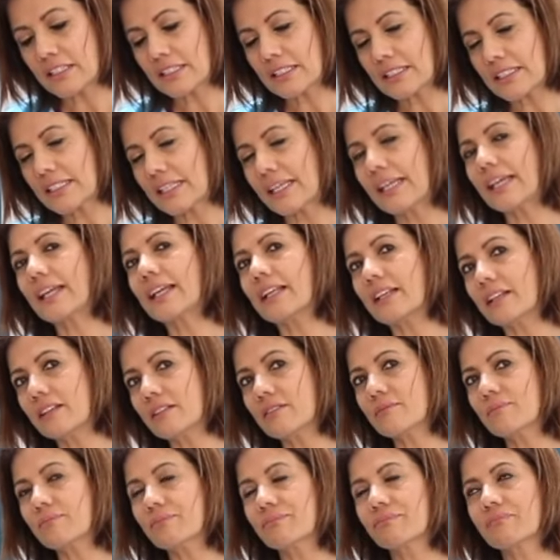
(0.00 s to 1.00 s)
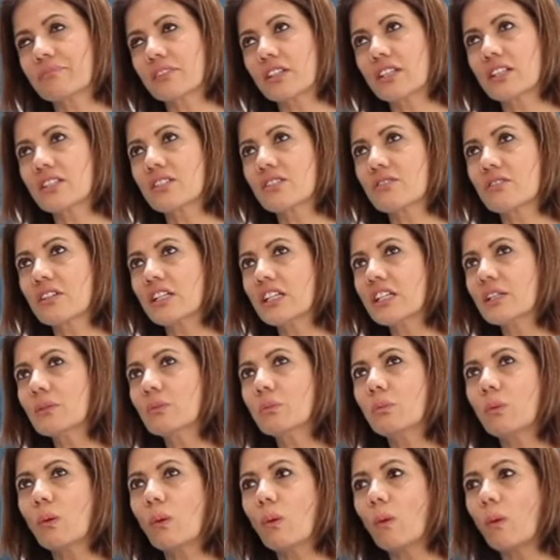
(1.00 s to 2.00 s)
skin is really
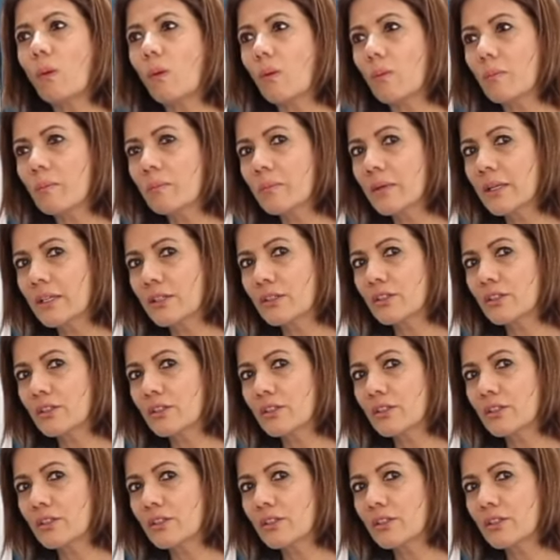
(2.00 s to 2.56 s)
warm,